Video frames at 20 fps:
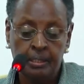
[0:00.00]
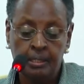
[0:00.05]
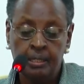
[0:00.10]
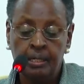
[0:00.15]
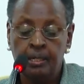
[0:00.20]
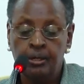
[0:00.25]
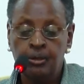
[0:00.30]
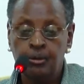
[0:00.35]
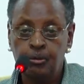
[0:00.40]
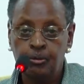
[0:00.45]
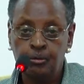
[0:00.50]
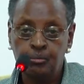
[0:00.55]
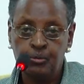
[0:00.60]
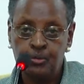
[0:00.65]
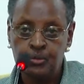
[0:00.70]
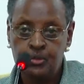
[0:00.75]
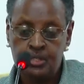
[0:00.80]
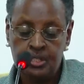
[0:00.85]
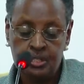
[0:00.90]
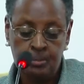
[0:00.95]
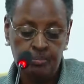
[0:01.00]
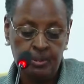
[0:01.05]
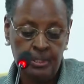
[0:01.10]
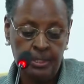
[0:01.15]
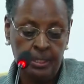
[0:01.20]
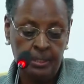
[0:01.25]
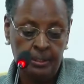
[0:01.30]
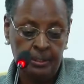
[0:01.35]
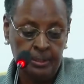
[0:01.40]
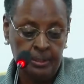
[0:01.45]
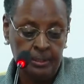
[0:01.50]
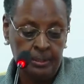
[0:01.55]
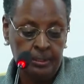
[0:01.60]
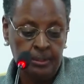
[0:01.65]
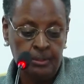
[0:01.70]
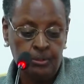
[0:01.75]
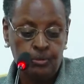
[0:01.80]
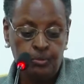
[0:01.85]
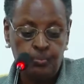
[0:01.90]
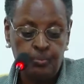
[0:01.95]
are almost similar
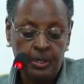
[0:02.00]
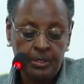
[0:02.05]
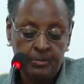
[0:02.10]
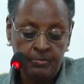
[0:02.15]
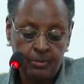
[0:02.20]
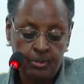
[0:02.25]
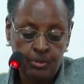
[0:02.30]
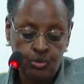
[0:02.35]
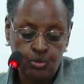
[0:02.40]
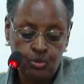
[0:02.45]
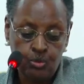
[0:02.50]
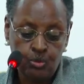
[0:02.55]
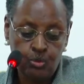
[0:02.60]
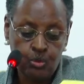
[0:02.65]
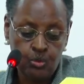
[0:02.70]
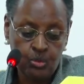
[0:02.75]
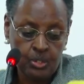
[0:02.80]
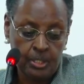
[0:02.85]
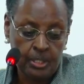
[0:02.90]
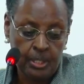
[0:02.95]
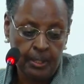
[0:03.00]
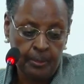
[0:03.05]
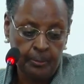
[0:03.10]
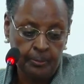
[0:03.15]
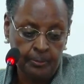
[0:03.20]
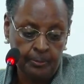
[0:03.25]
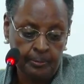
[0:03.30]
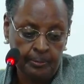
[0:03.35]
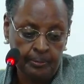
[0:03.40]
to private schools now.